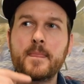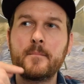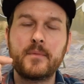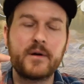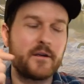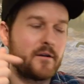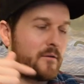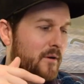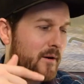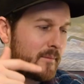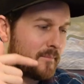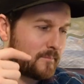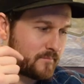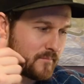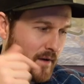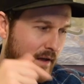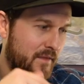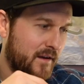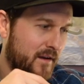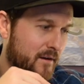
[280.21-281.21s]
But you know what?
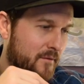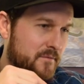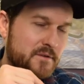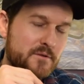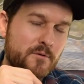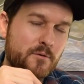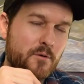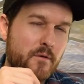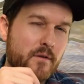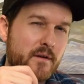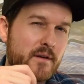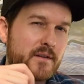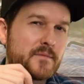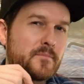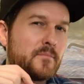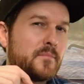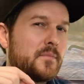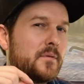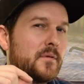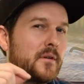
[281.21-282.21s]
I think I would score this
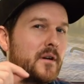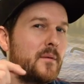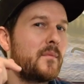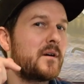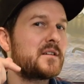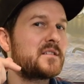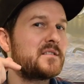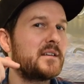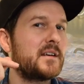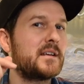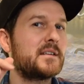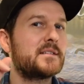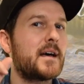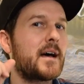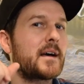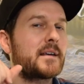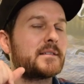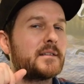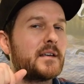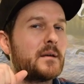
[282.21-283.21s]
pretty much the
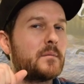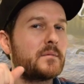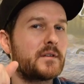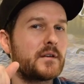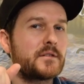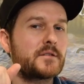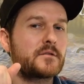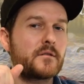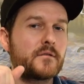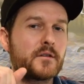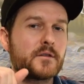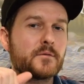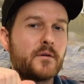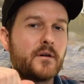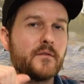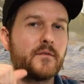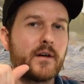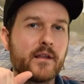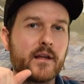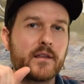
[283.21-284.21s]
exact same as I'd score the
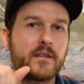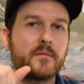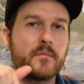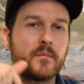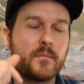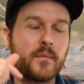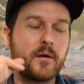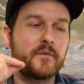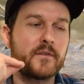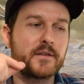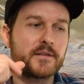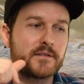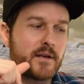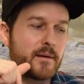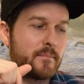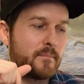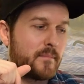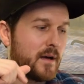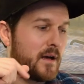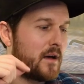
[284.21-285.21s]
12. I like them about the
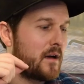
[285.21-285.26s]
same.